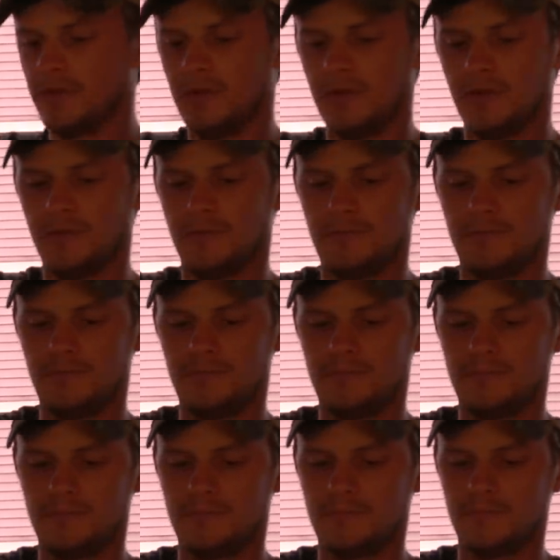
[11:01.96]
gonna
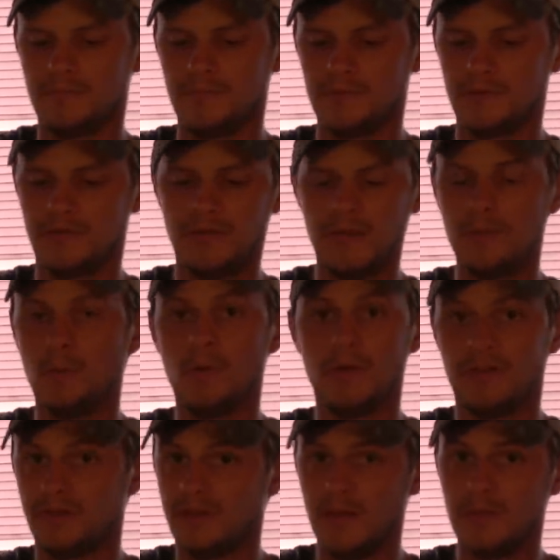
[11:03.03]
same
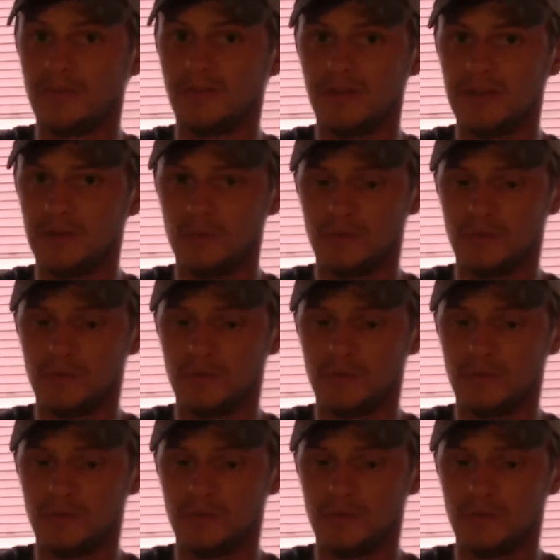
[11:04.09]
with same as I did